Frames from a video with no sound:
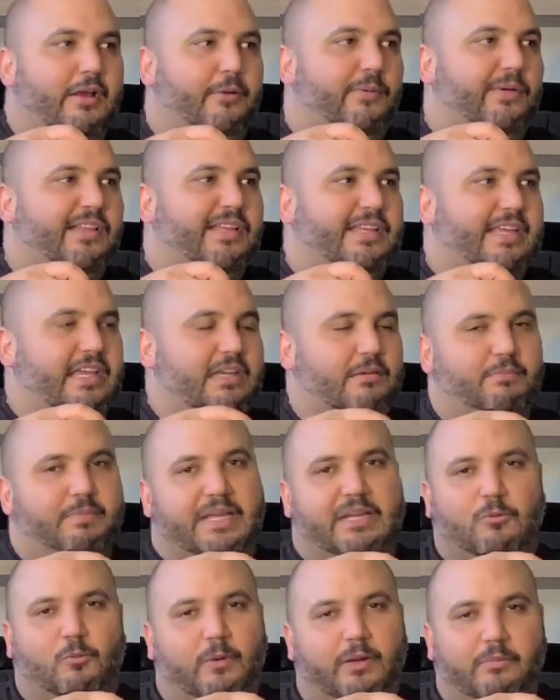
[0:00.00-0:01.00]
Really can't
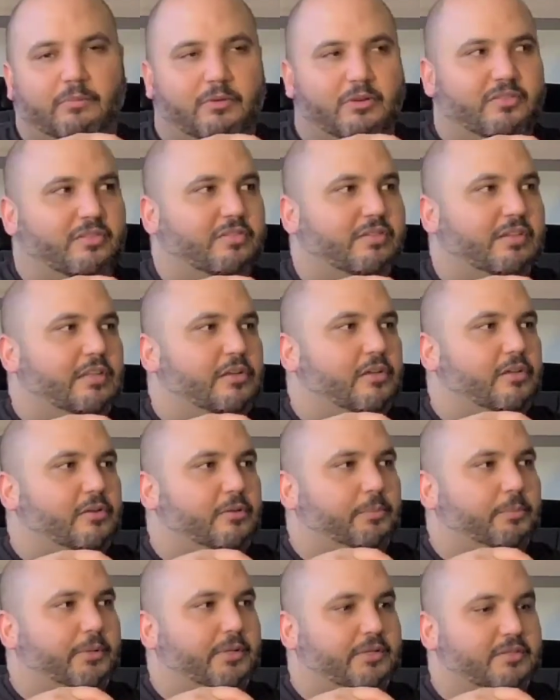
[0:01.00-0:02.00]
pick one versus the
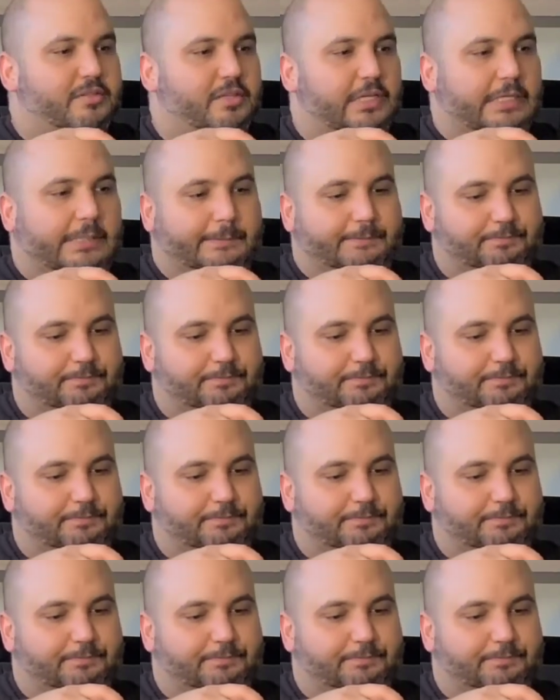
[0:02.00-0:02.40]
other, but